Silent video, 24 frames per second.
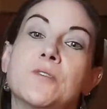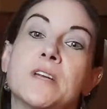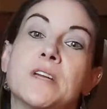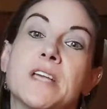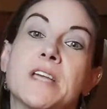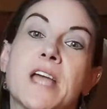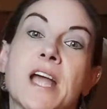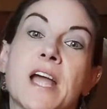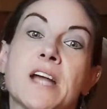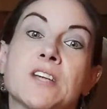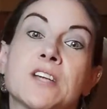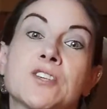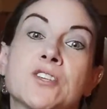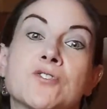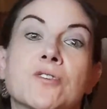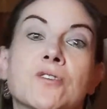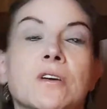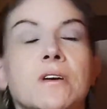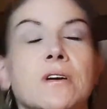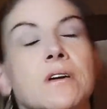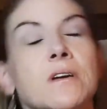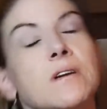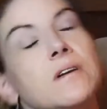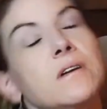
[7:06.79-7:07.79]
extra
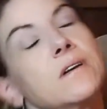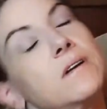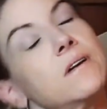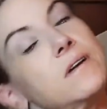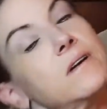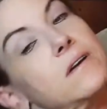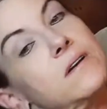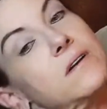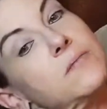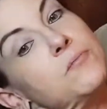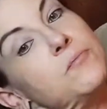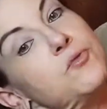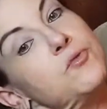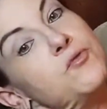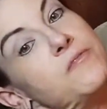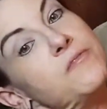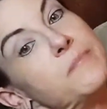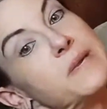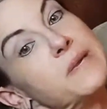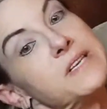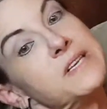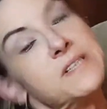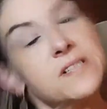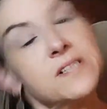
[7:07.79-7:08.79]

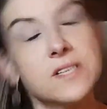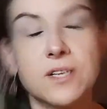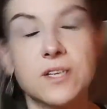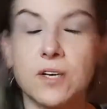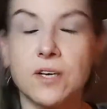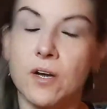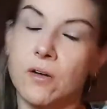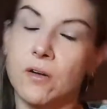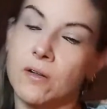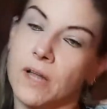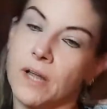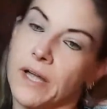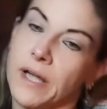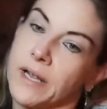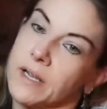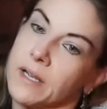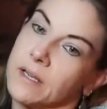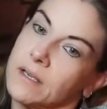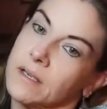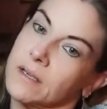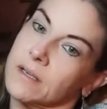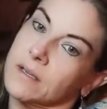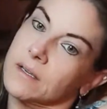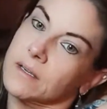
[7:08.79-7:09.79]
movements, like
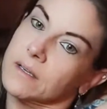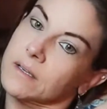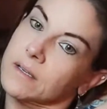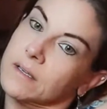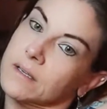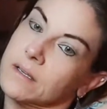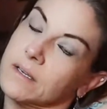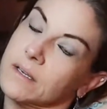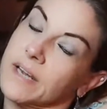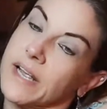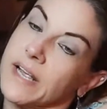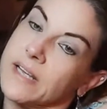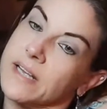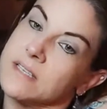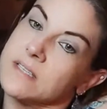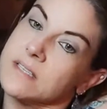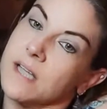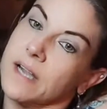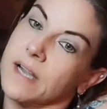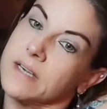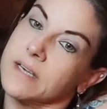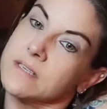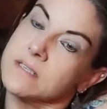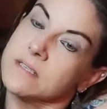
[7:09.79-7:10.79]
neck
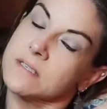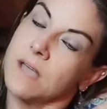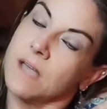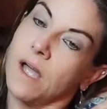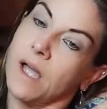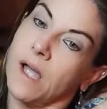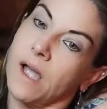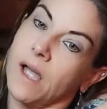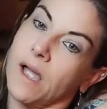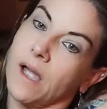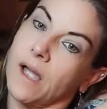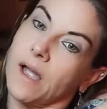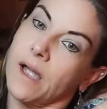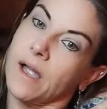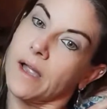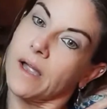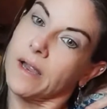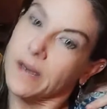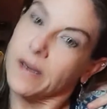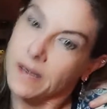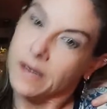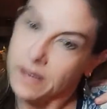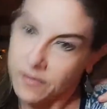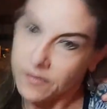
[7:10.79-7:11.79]
side to
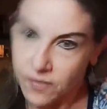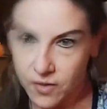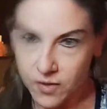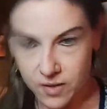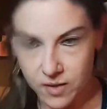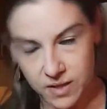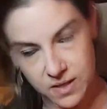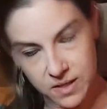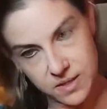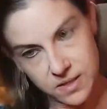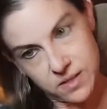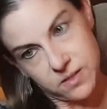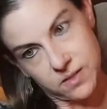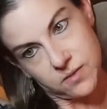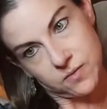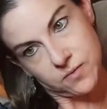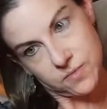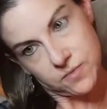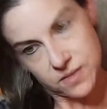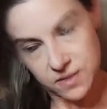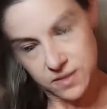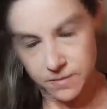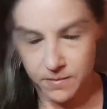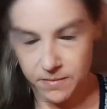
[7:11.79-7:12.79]
side, if you need to do
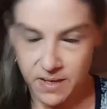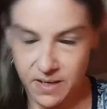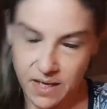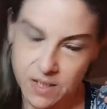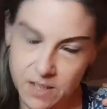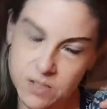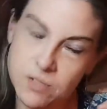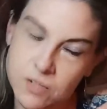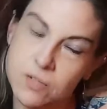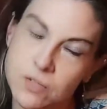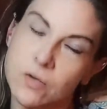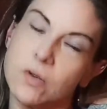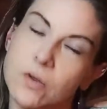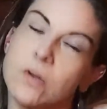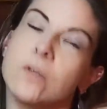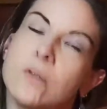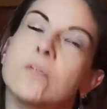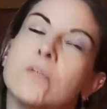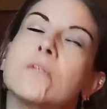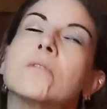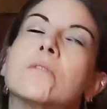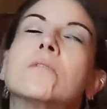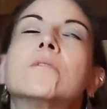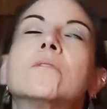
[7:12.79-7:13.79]
some neck
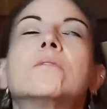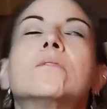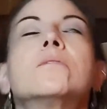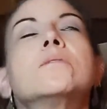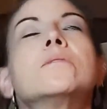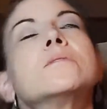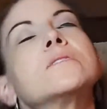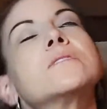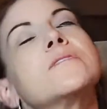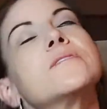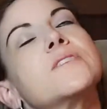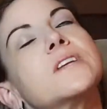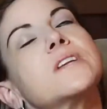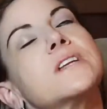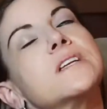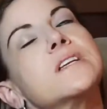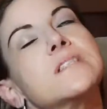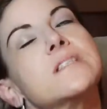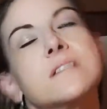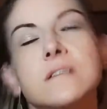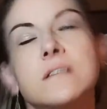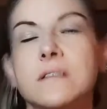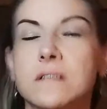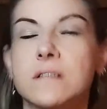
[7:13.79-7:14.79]
circles, if you need
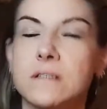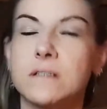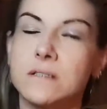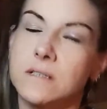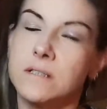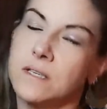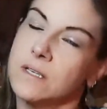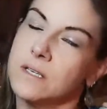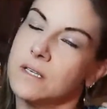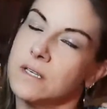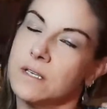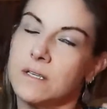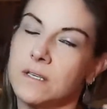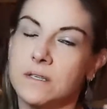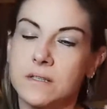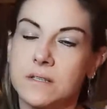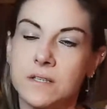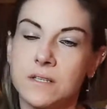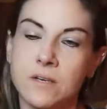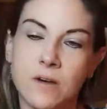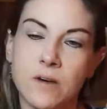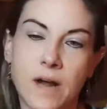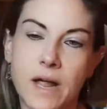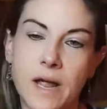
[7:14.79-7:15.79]
to
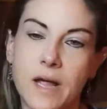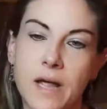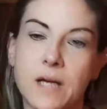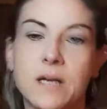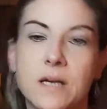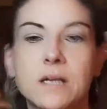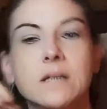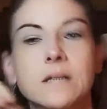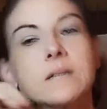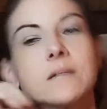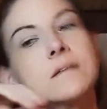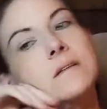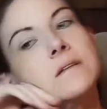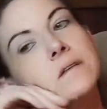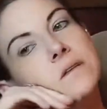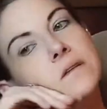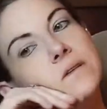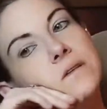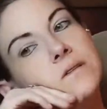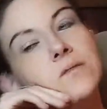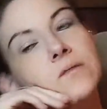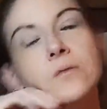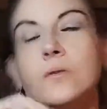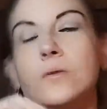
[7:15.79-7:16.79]
crack.
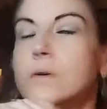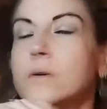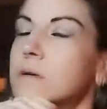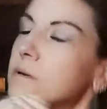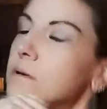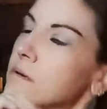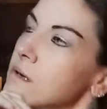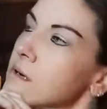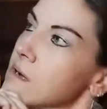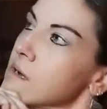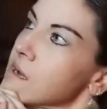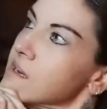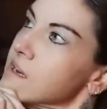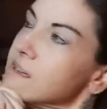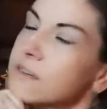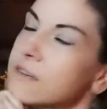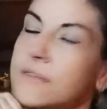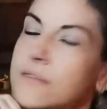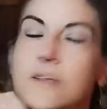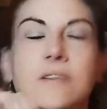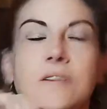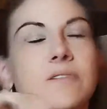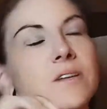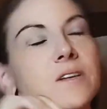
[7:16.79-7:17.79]
Ooh, I
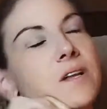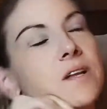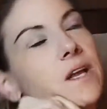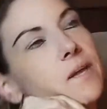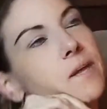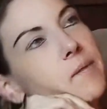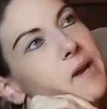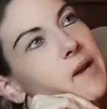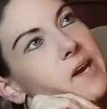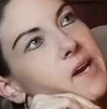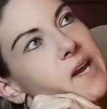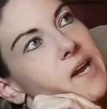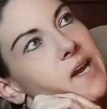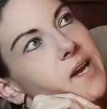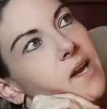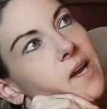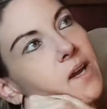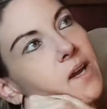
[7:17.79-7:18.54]
definitely feel like my neck